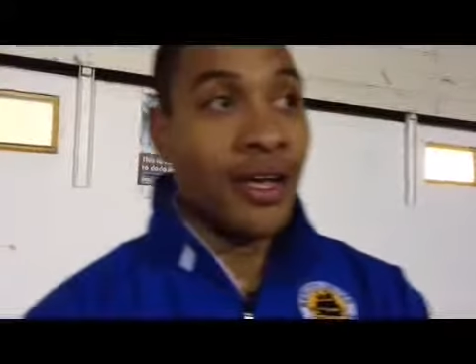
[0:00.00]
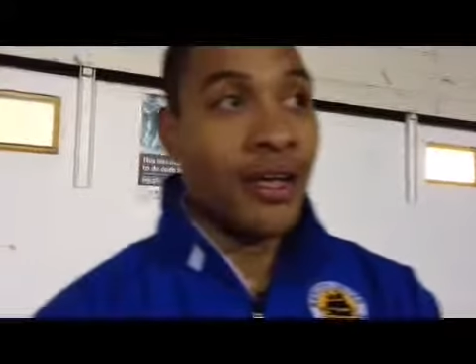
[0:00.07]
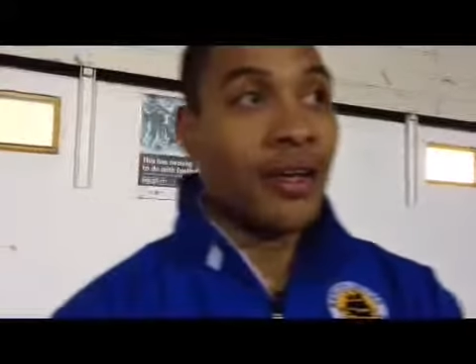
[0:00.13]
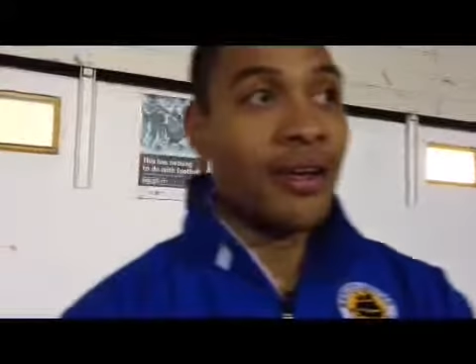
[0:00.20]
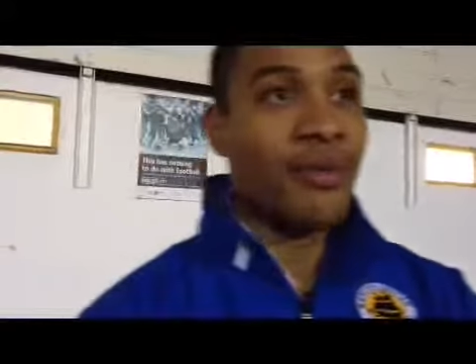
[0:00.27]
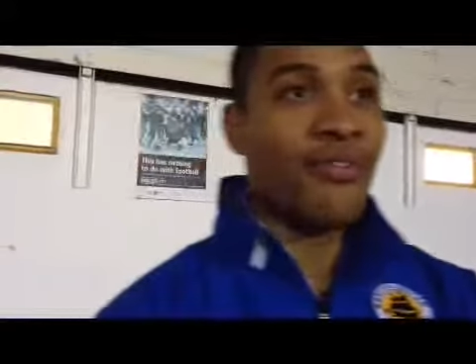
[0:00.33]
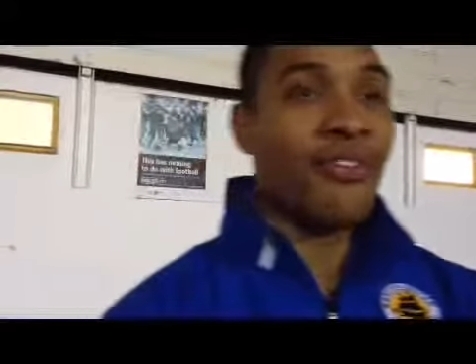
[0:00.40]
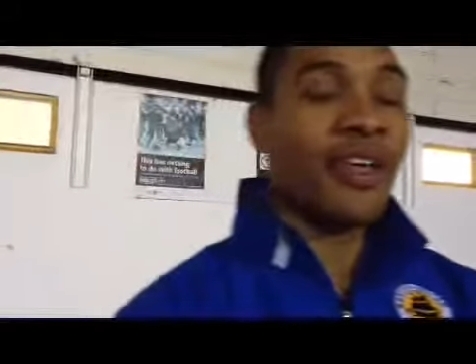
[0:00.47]

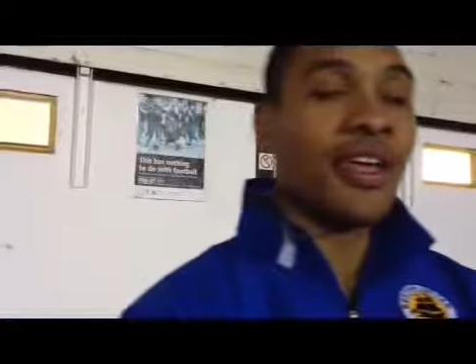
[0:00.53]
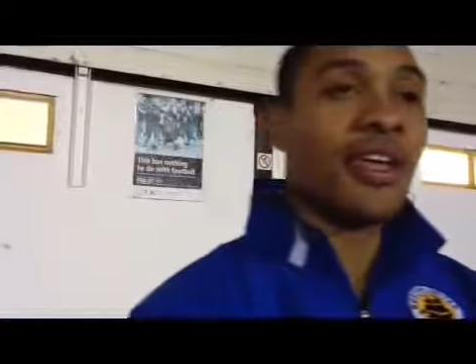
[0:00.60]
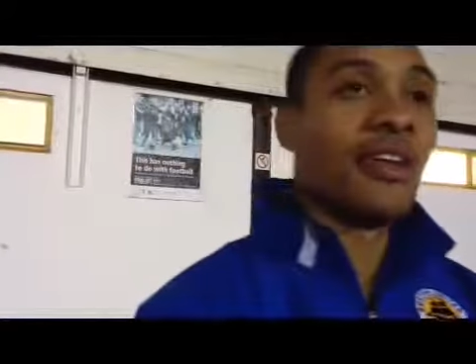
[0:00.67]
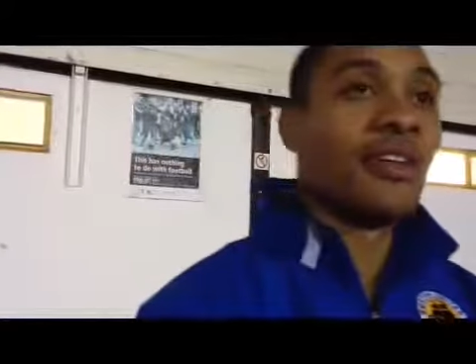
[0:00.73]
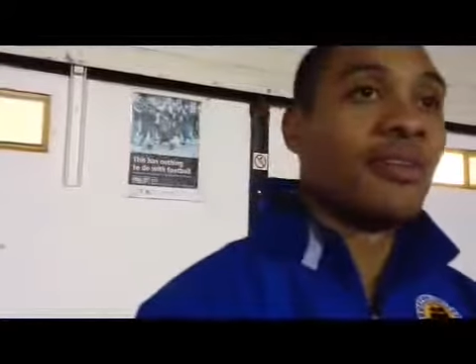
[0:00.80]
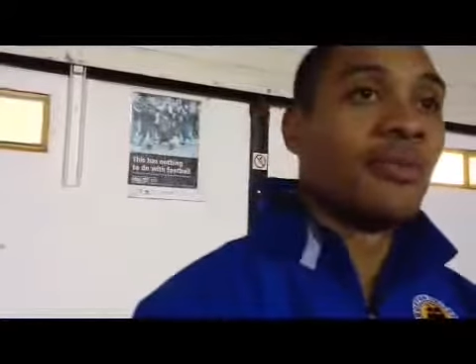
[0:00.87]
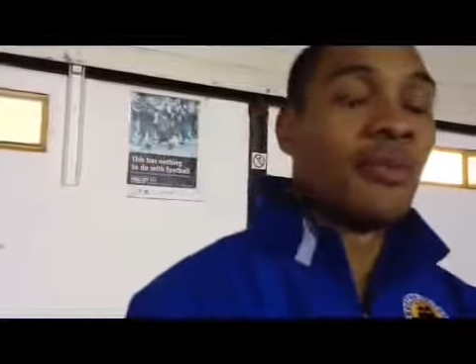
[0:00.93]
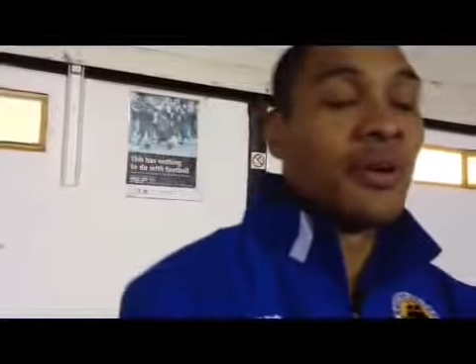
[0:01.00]
and I'm thinking,
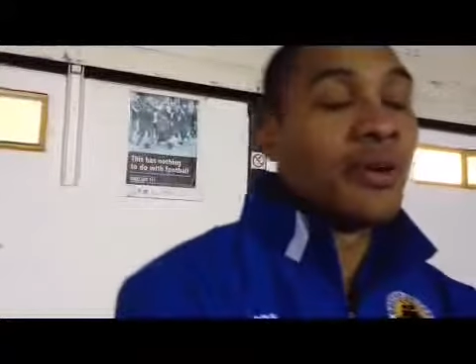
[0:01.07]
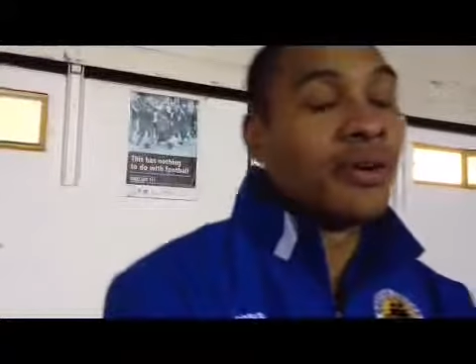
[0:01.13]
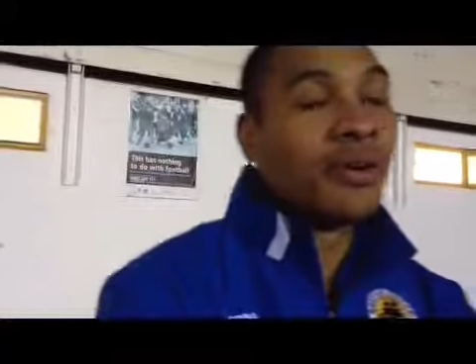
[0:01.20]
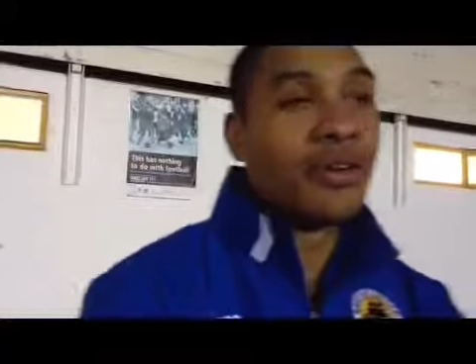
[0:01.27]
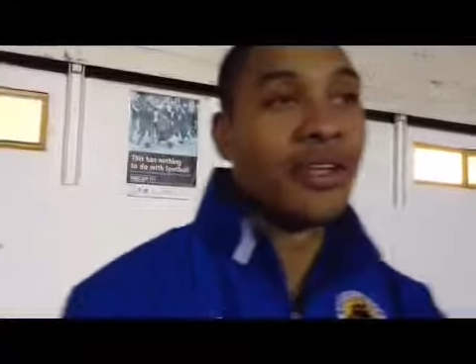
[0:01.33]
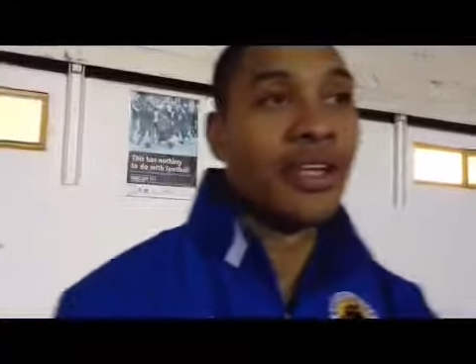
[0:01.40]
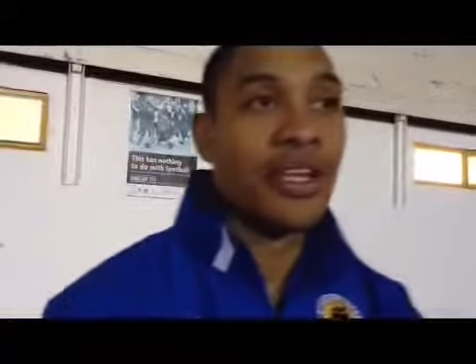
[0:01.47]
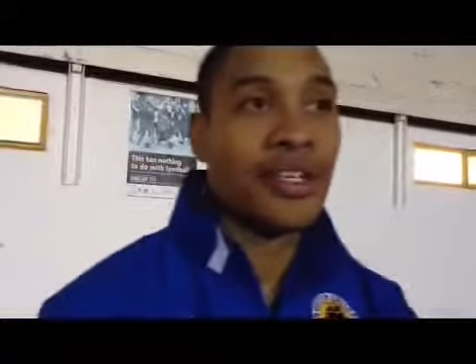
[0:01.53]
well,
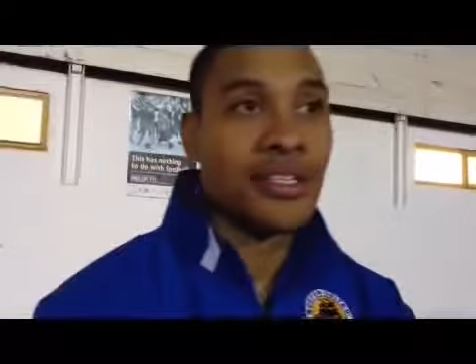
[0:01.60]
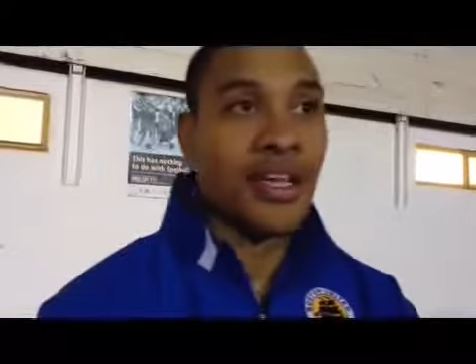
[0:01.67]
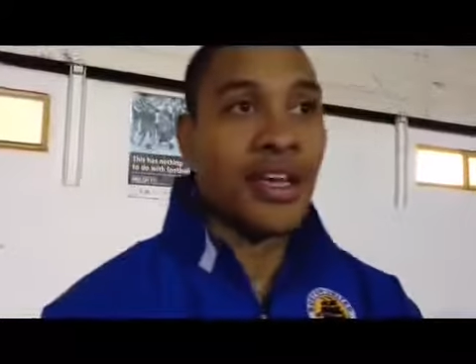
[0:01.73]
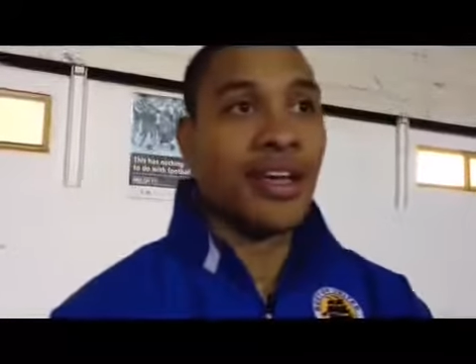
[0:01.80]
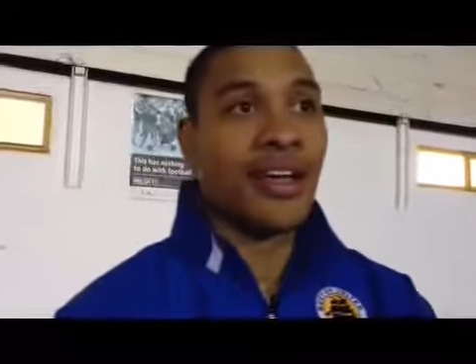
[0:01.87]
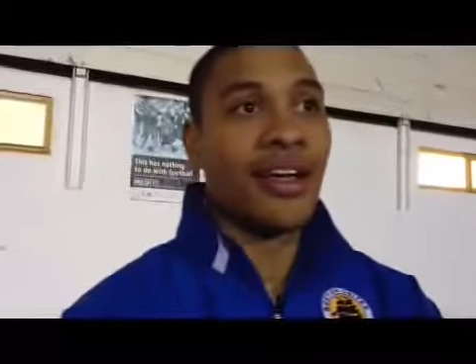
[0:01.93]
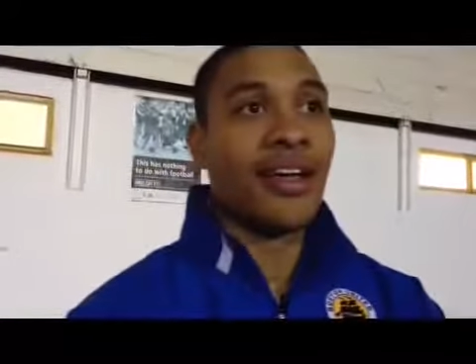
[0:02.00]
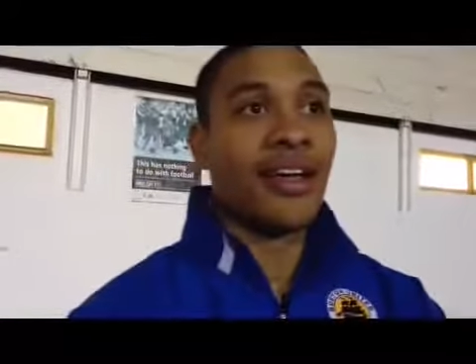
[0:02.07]
it's
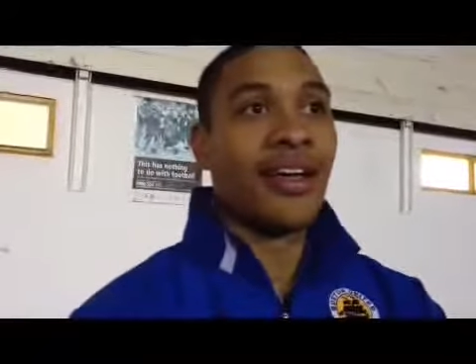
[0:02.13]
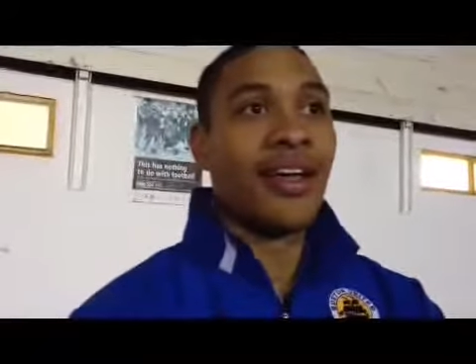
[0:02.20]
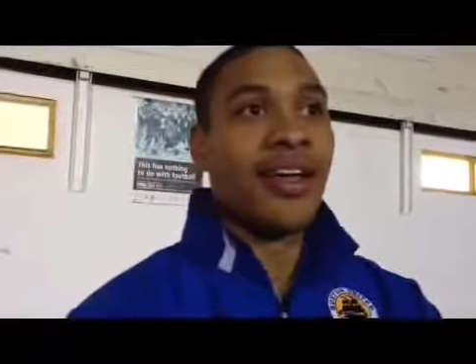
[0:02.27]
uh,